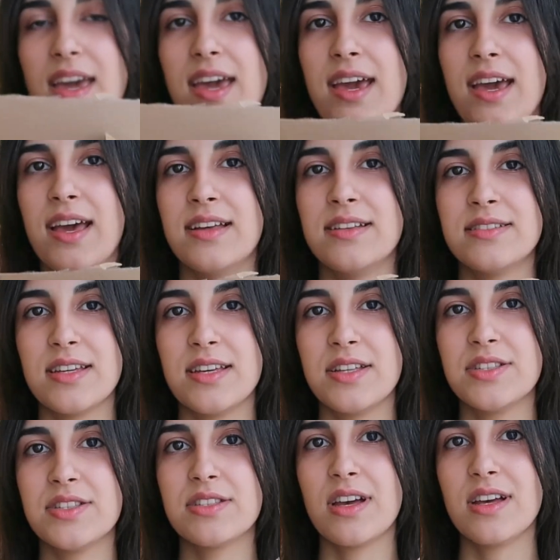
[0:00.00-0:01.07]
and
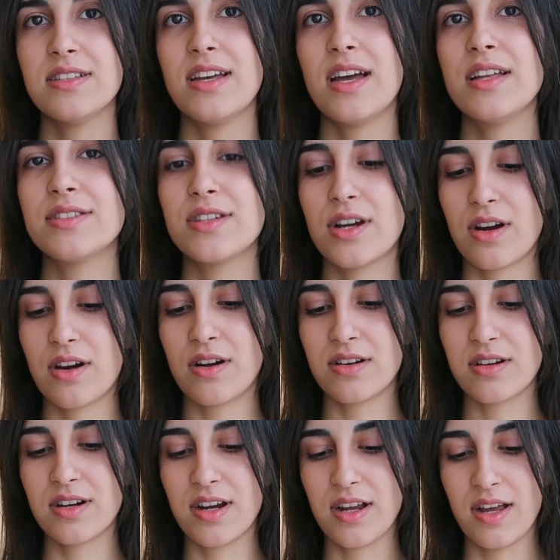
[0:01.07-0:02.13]
inside that there
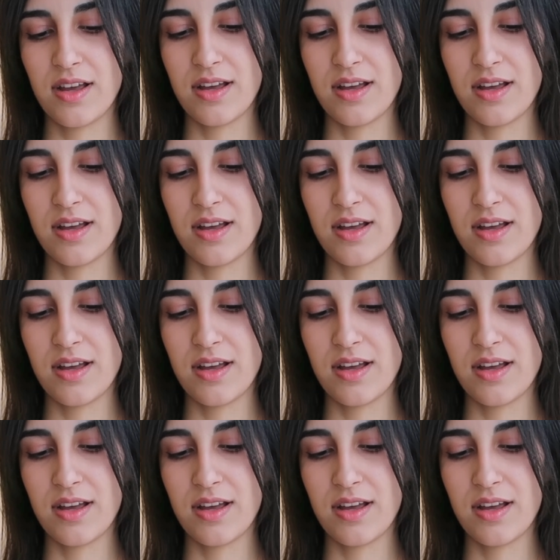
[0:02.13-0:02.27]
are